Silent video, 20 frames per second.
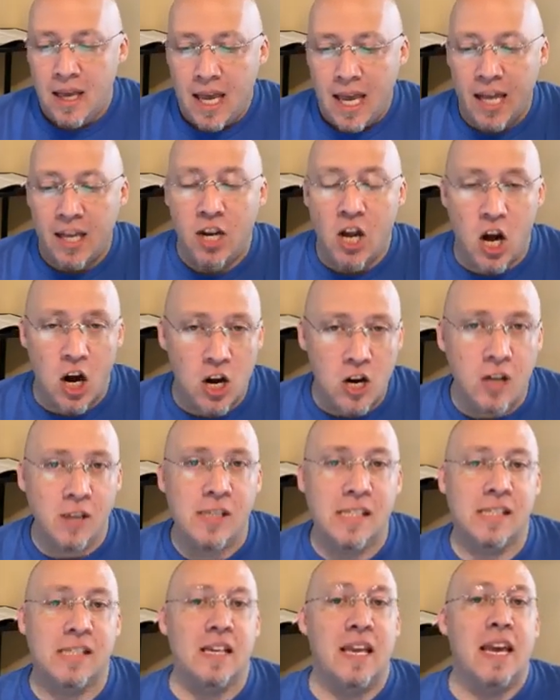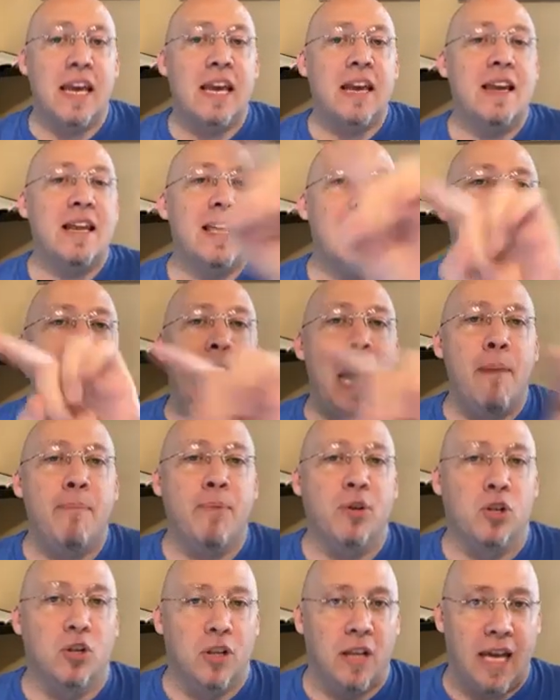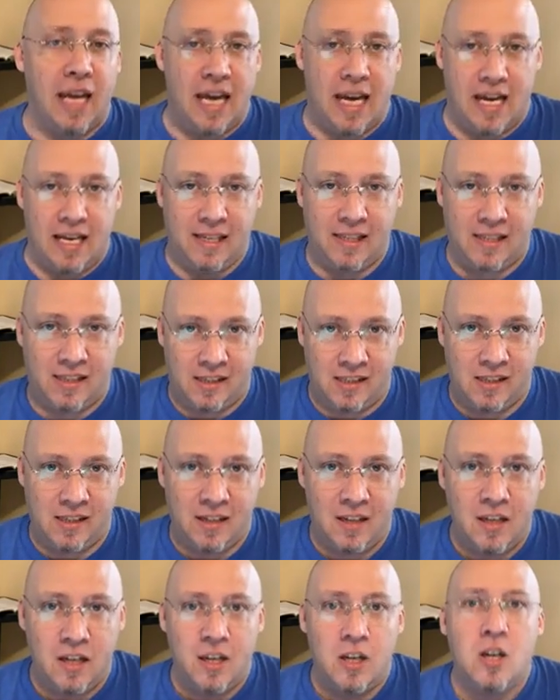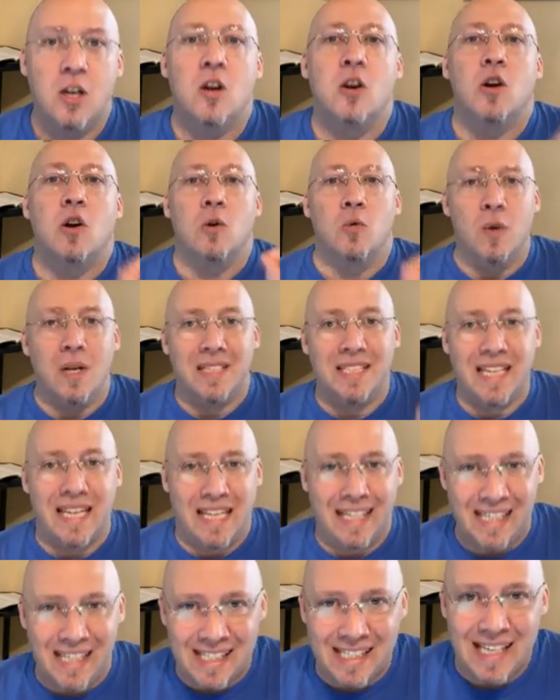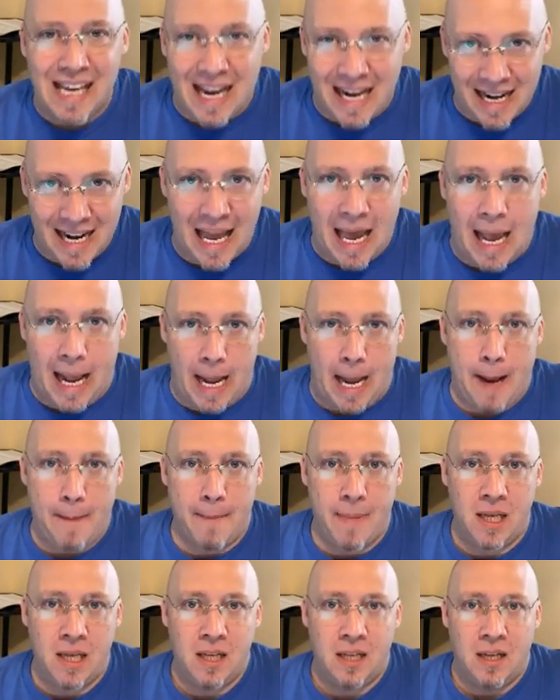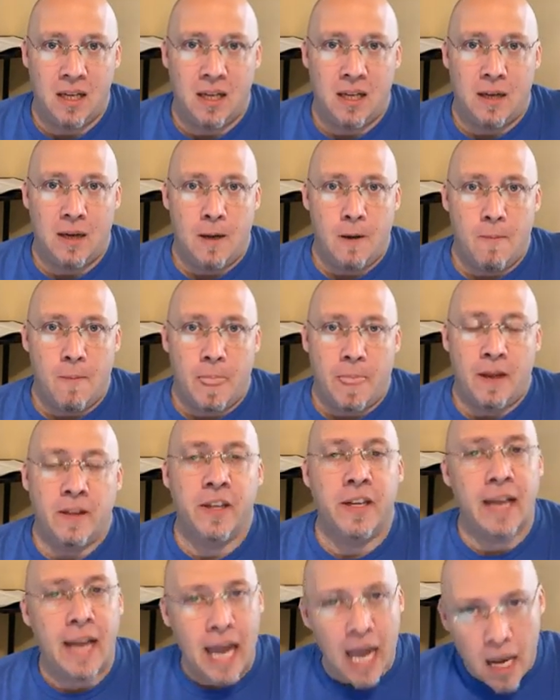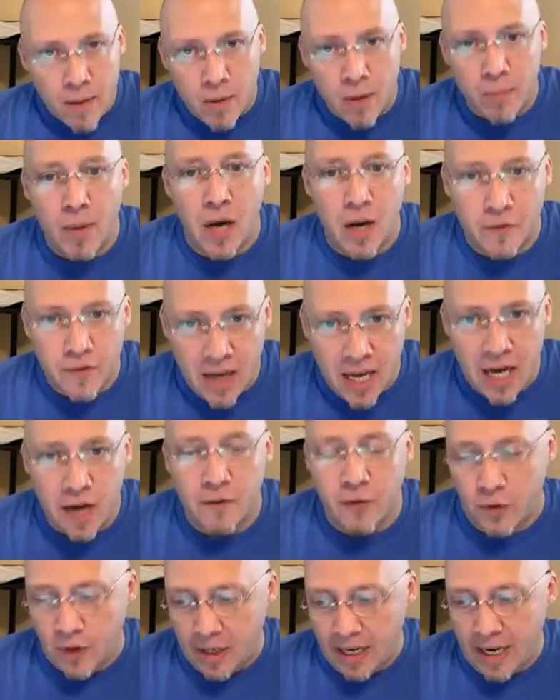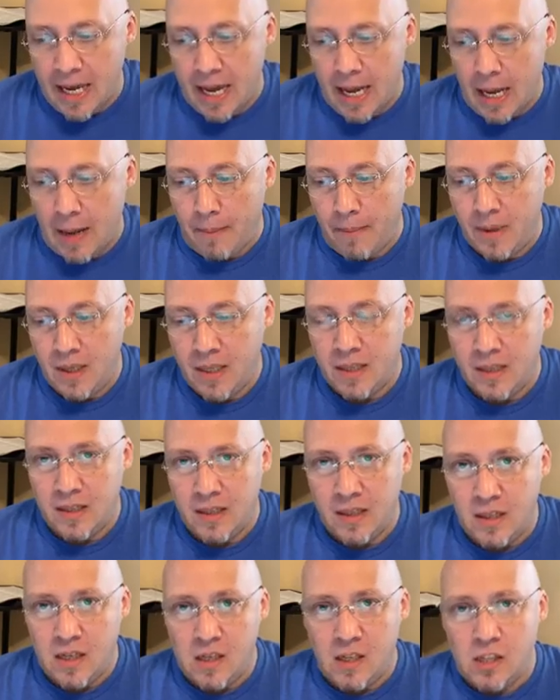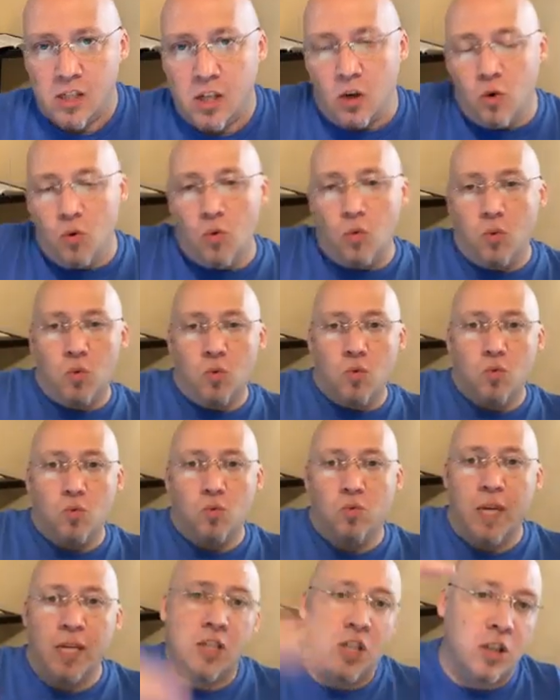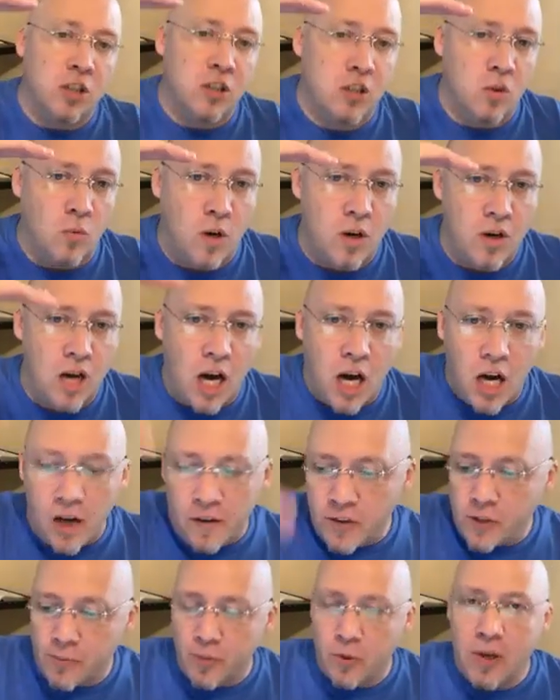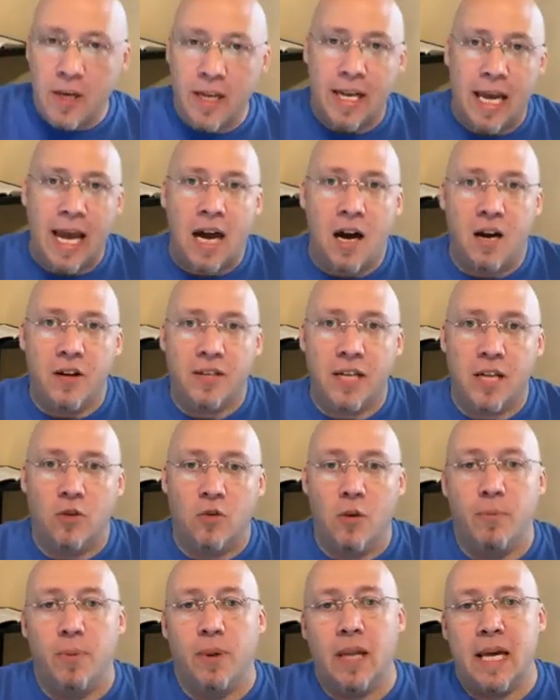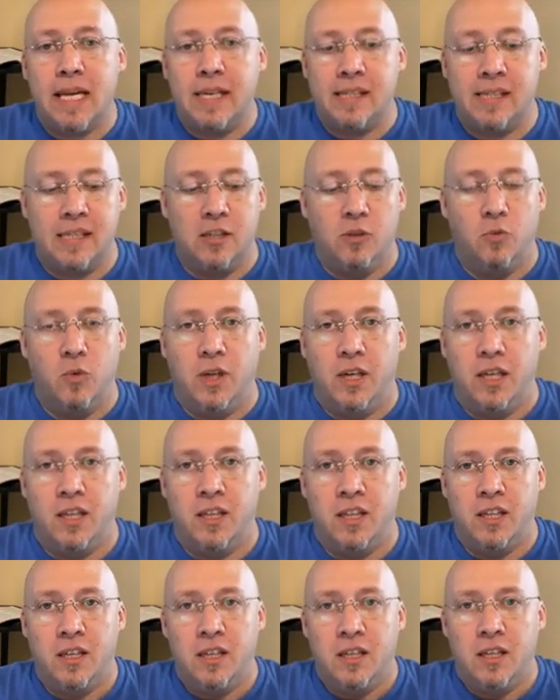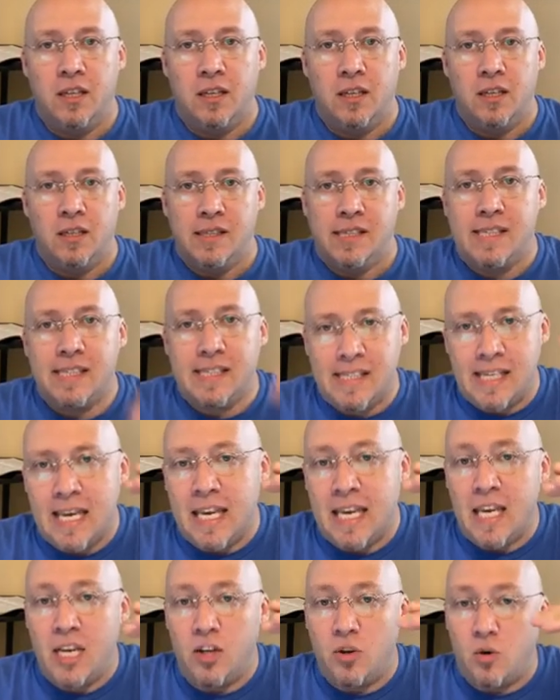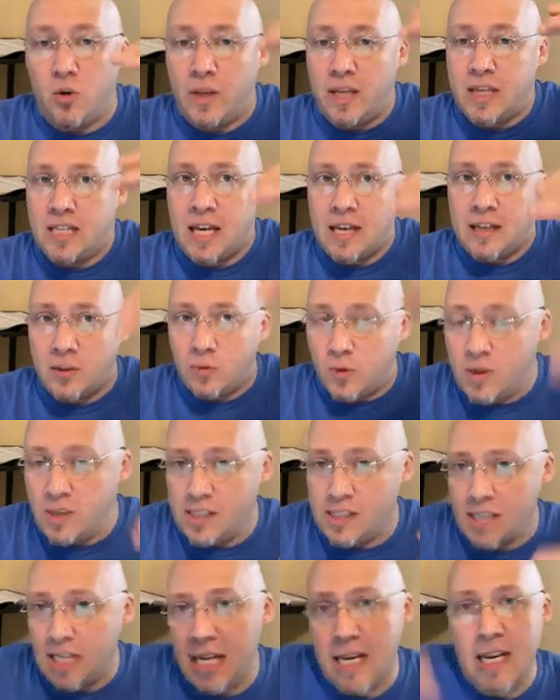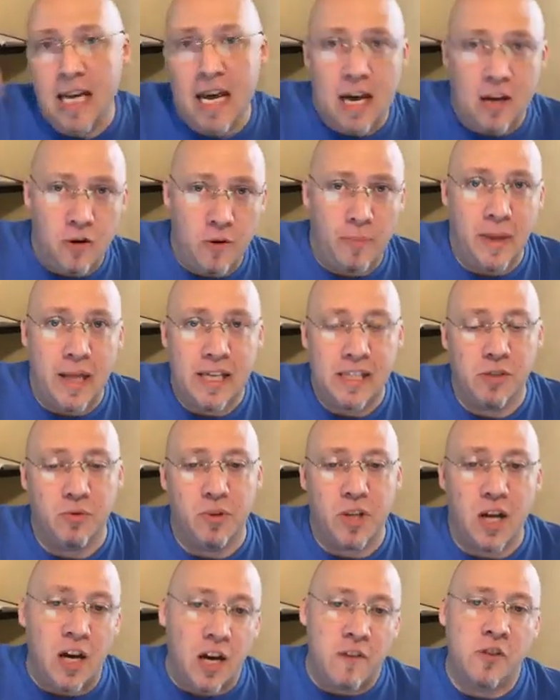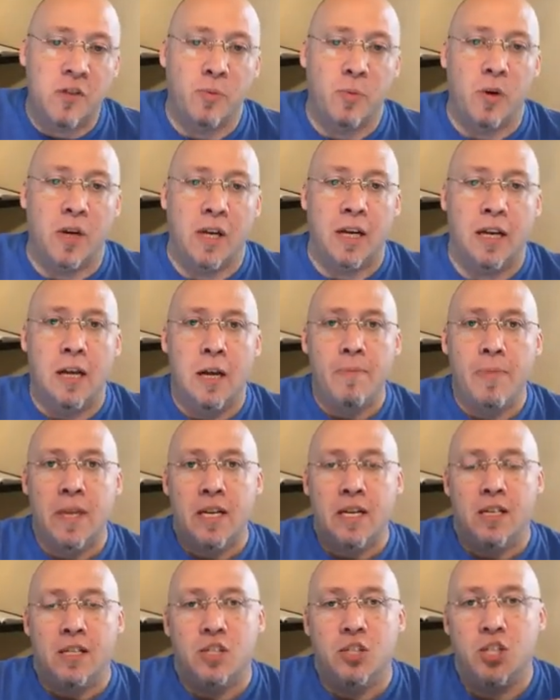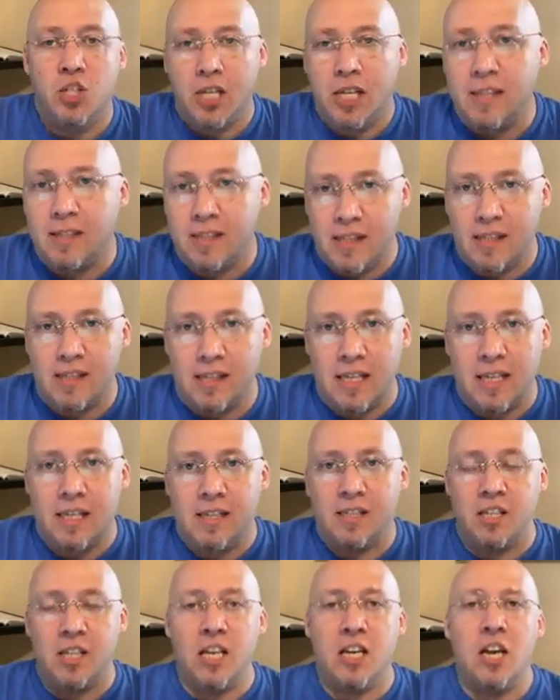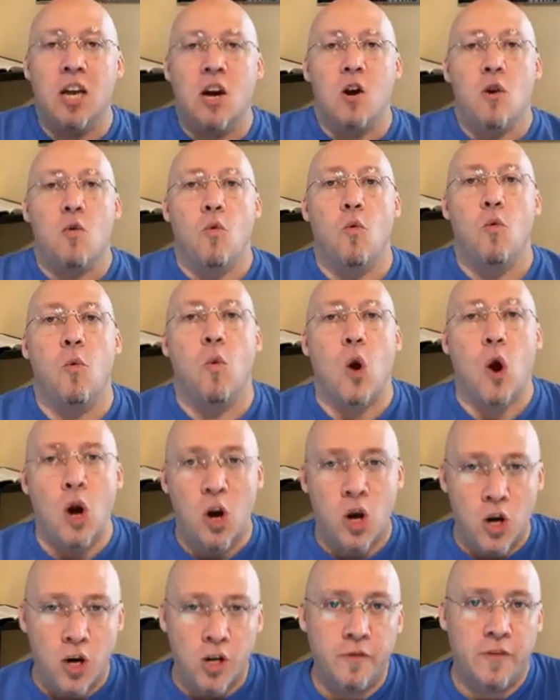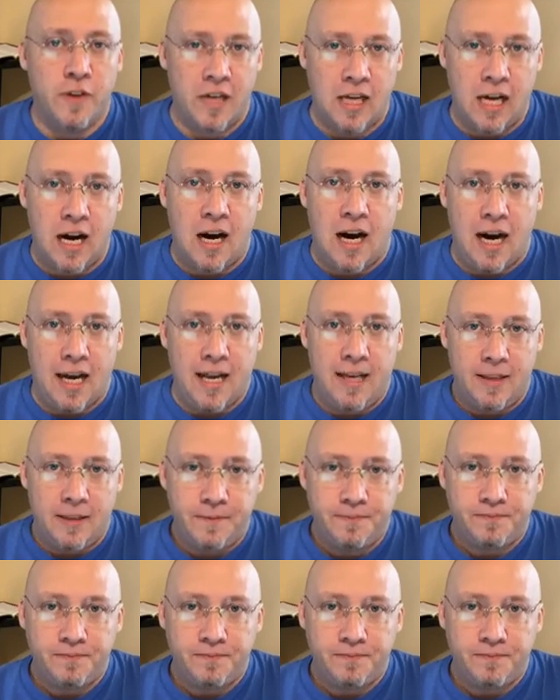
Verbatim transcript: And her seed, capital S, which is a name, the name above every name. So they took the word offspring out and replace it with seed, or they take the word seed out and replace it with offspring. Jesus is the Word of God.